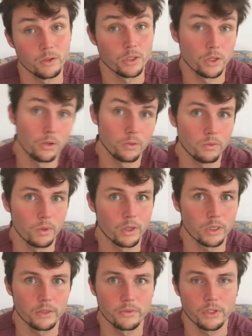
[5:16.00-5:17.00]
also
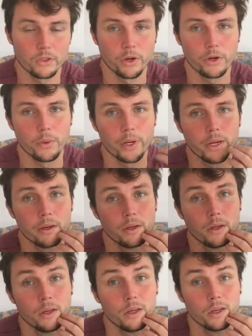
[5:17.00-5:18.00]
works for streetwear,
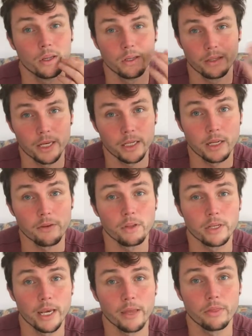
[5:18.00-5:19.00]
yeah,
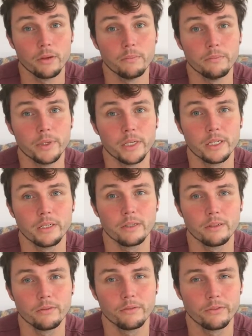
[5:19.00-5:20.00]
definitely get them, but
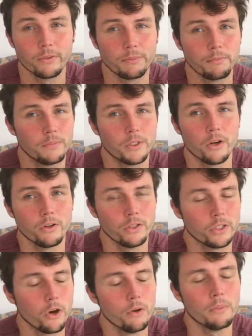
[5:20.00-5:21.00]

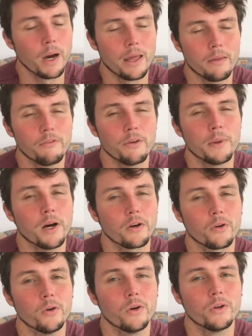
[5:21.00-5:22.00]
don't buy them for
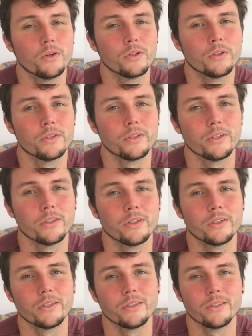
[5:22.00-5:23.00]
parkour.
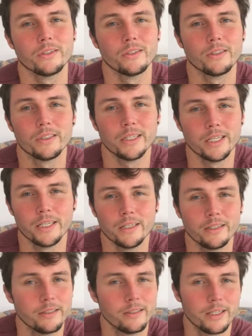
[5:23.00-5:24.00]

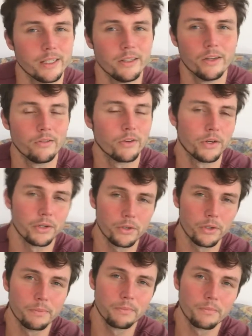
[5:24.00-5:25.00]
They're not very
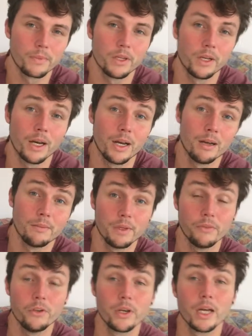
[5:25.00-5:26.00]
good.
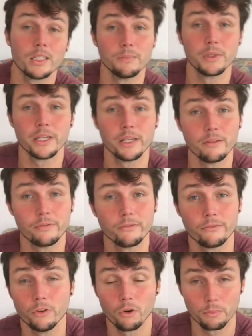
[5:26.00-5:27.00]
If you guys if
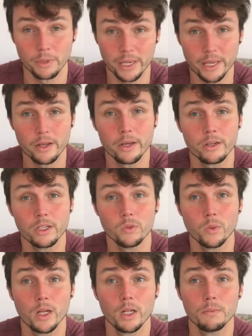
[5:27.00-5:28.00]
you're a beginner as
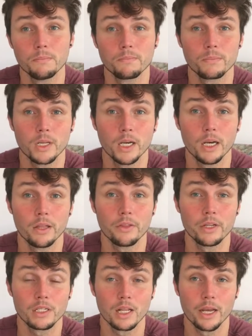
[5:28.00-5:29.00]
well,
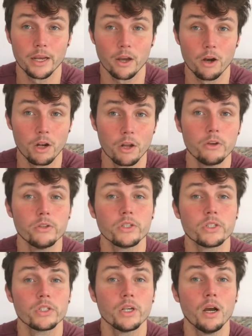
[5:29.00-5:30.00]
things like
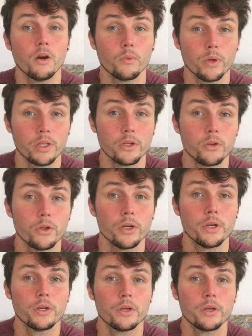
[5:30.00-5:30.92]
Olos are really good.